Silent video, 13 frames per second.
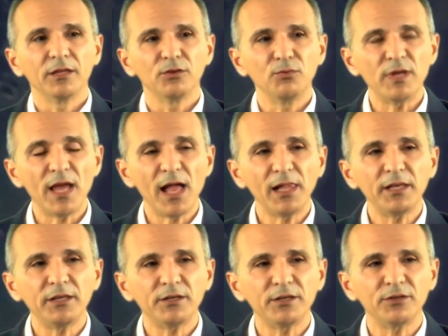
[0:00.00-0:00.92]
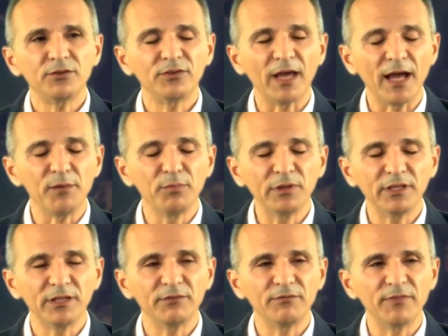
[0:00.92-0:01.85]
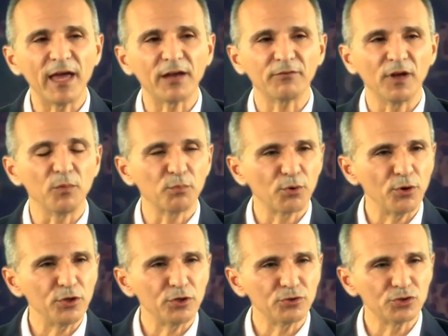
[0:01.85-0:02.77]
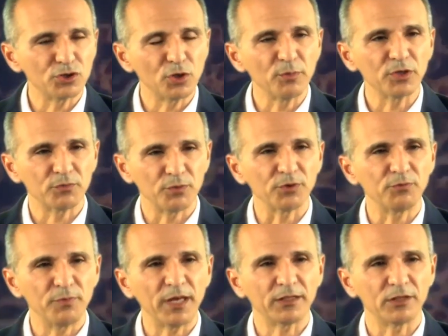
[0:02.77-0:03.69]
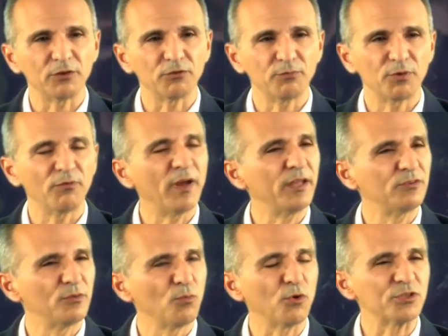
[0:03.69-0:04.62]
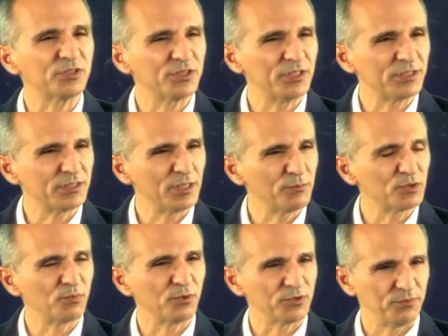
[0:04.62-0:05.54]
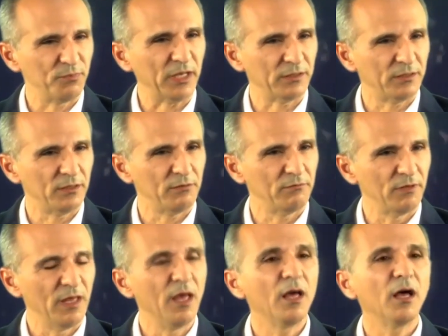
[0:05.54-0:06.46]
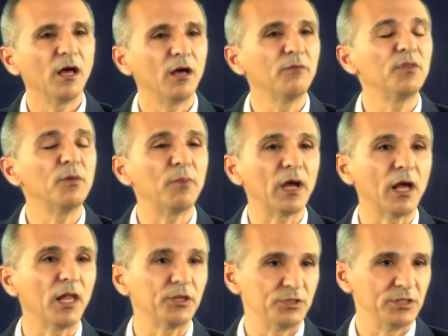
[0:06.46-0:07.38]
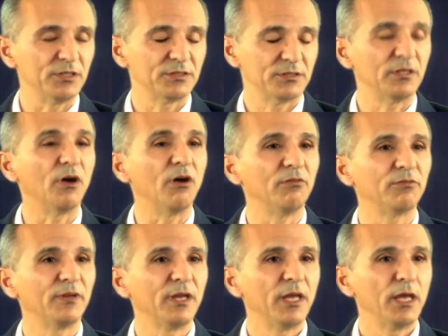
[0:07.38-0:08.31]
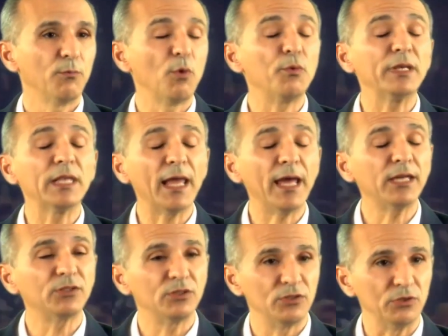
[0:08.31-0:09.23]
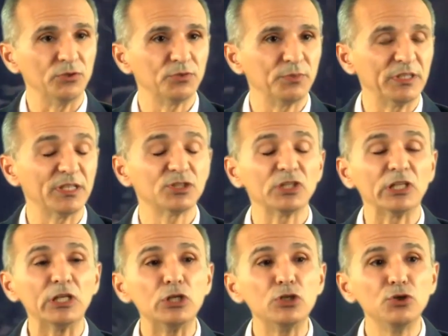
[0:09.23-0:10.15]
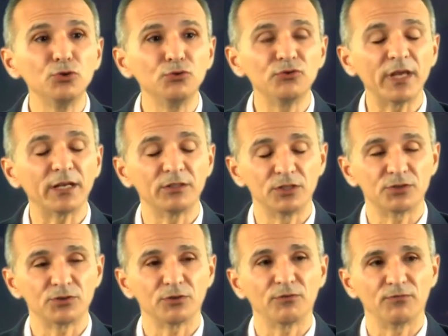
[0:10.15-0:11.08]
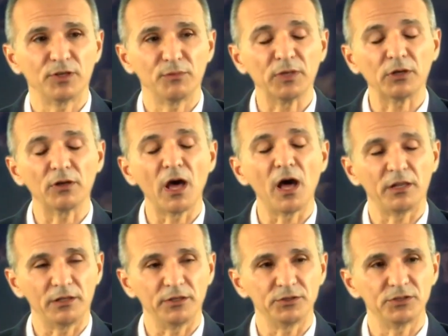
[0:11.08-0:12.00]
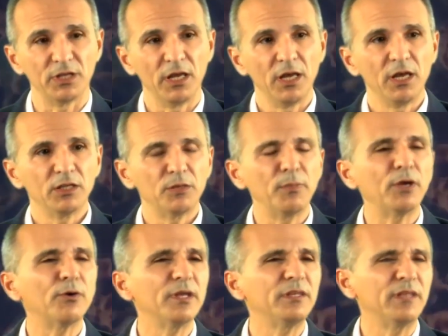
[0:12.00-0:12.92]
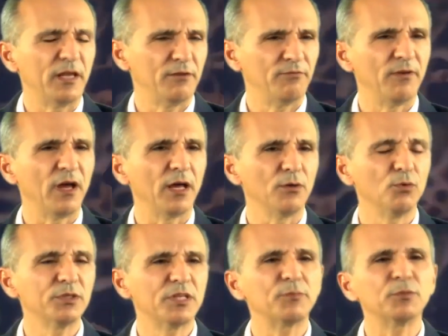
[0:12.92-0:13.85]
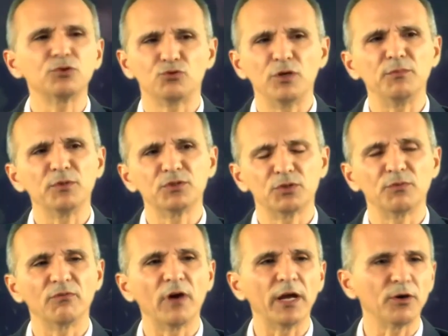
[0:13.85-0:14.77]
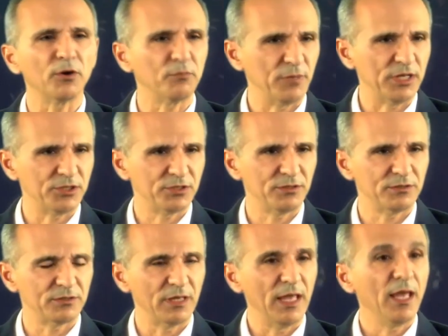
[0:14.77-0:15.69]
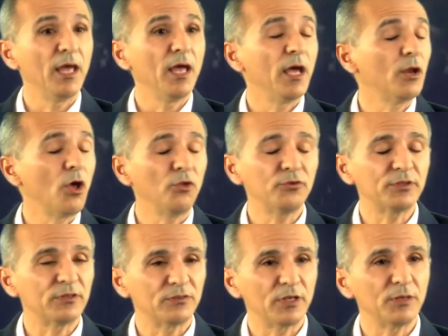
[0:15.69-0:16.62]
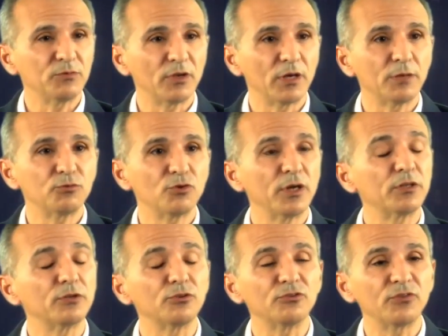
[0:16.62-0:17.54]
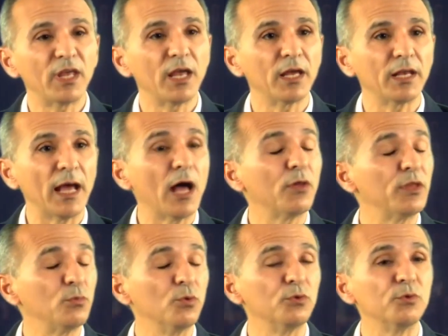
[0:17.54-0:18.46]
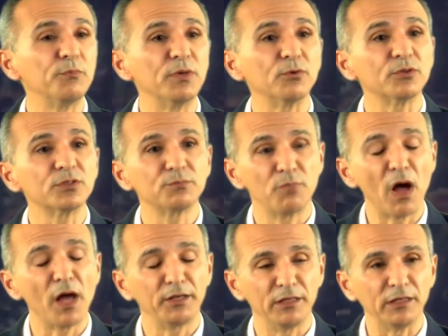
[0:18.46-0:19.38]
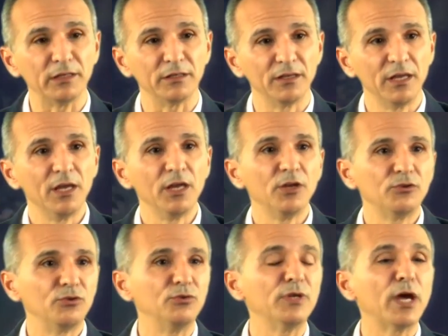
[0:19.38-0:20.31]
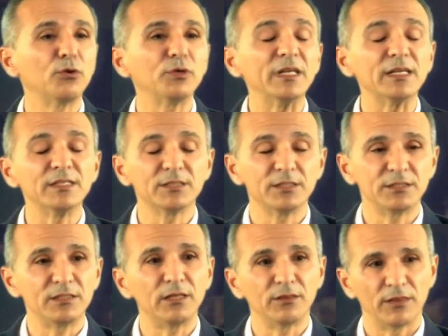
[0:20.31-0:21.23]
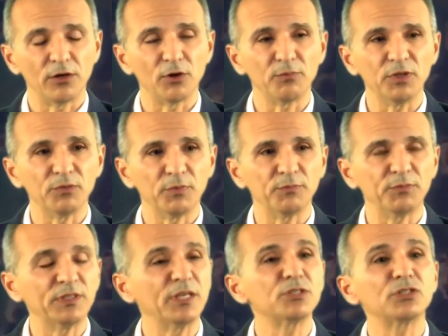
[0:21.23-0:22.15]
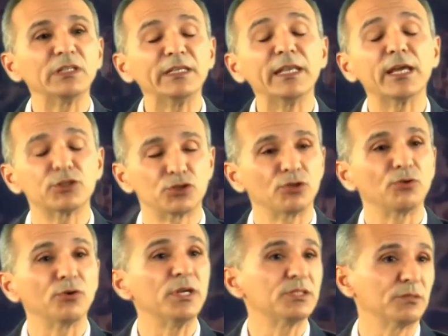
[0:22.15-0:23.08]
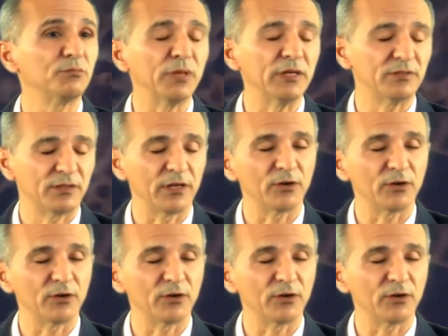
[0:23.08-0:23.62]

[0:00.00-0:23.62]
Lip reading: The reality is, I believe that a proteogenomics perspective provides a more systems perspective of the biology itself. And what we'd like to do is potentially use that additional fundamental knowledge to better identify what type of treatments to provide our patients, and also at the same time try to understand how they would be responding to not only existing therapies, but potentially next generation based